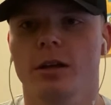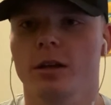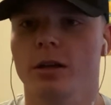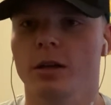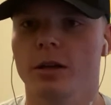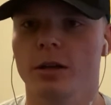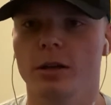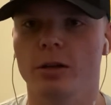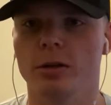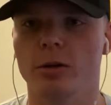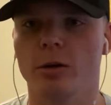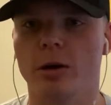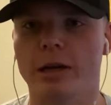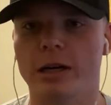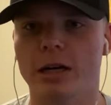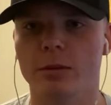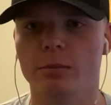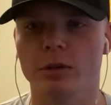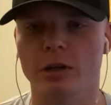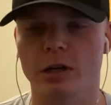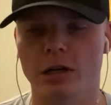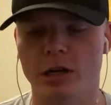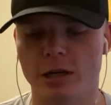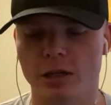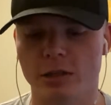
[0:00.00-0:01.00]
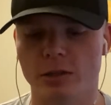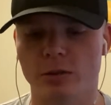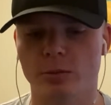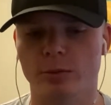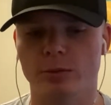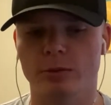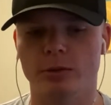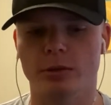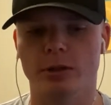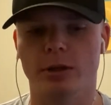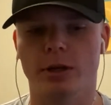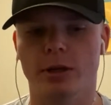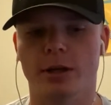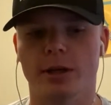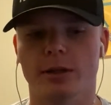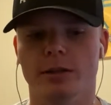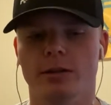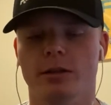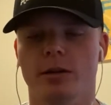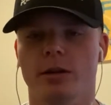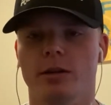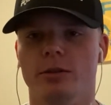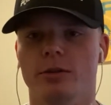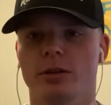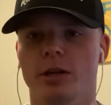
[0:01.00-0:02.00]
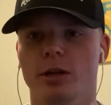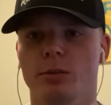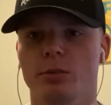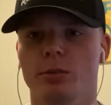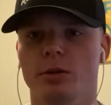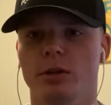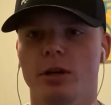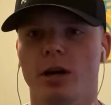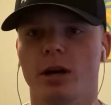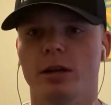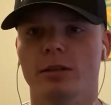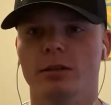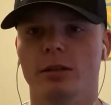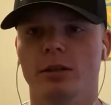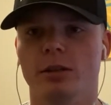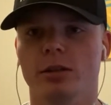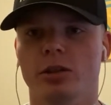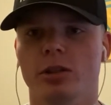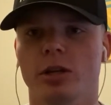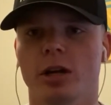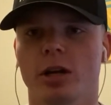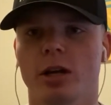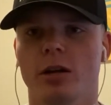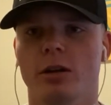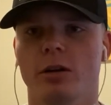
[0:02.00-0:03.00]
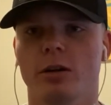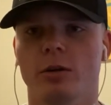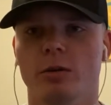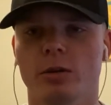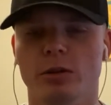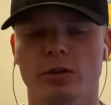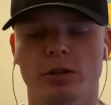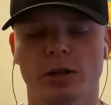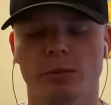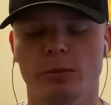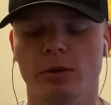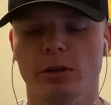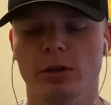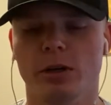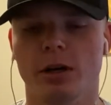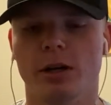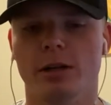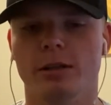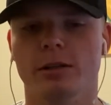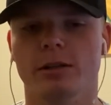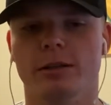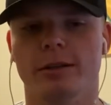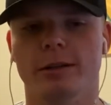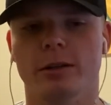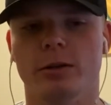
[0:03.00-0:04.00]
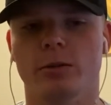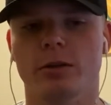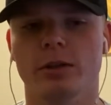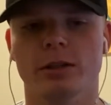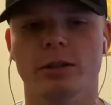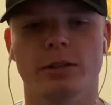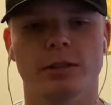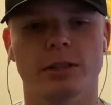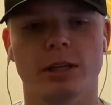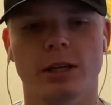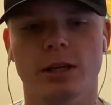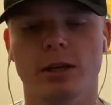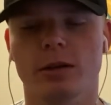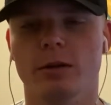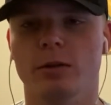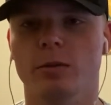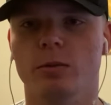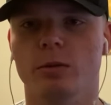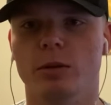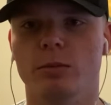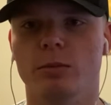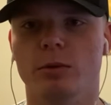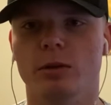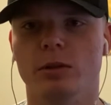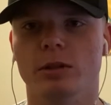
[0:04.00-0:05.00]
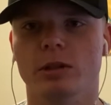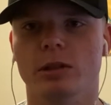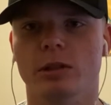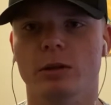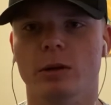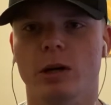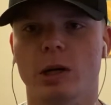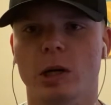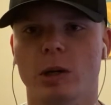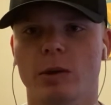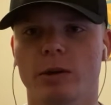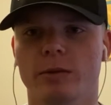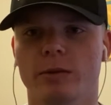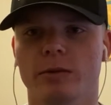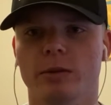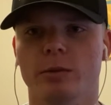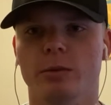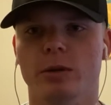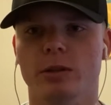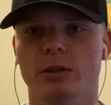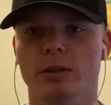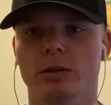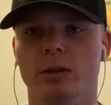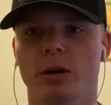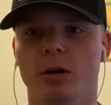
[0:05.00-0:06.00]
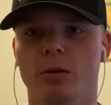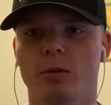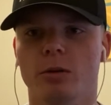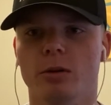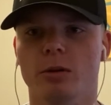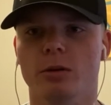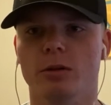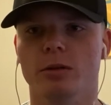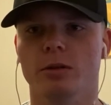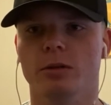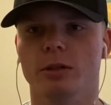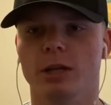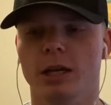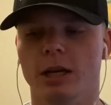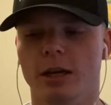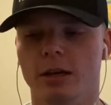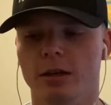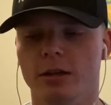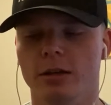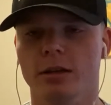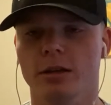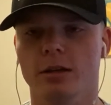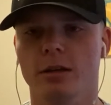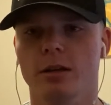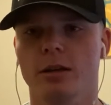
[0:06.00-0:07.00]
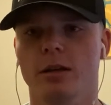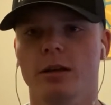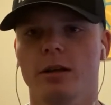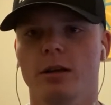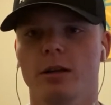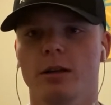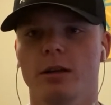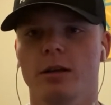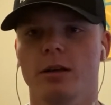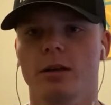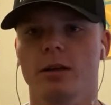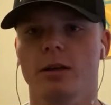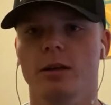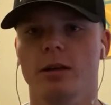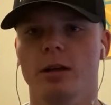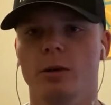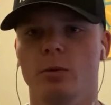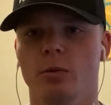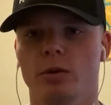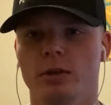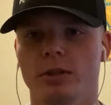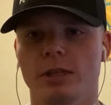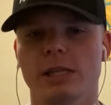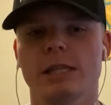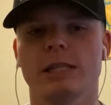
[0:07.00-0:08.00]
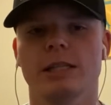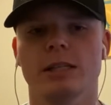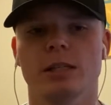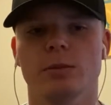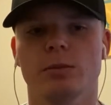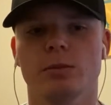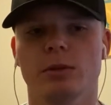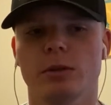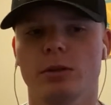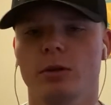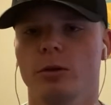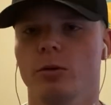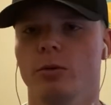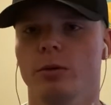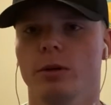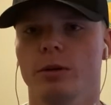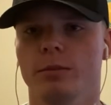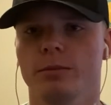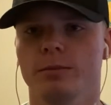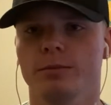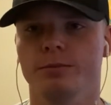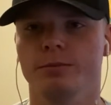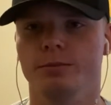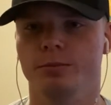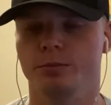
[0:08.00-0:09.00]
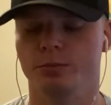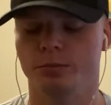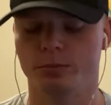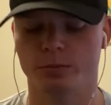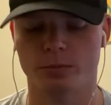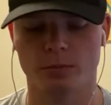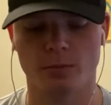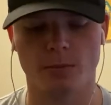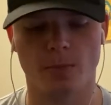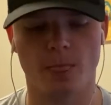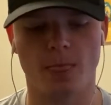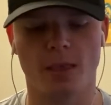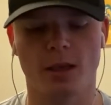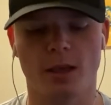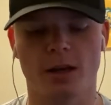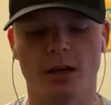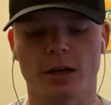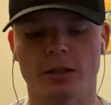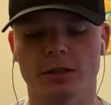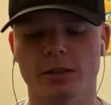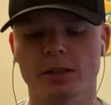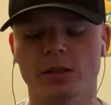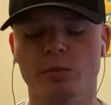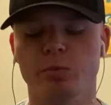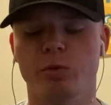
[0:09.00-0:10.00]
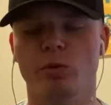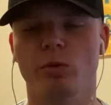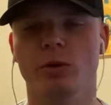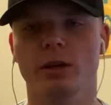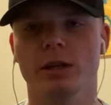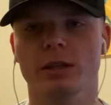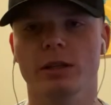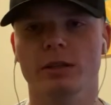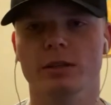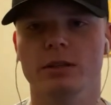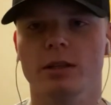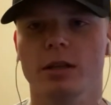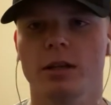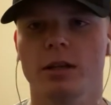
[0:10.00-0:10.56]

you know, I gotta be honest with you guys. I try to be honest on this channel. I always try to be honest, and I always say what about how I feel about Star Wars, okay? And what Disney's been doing. And at this point,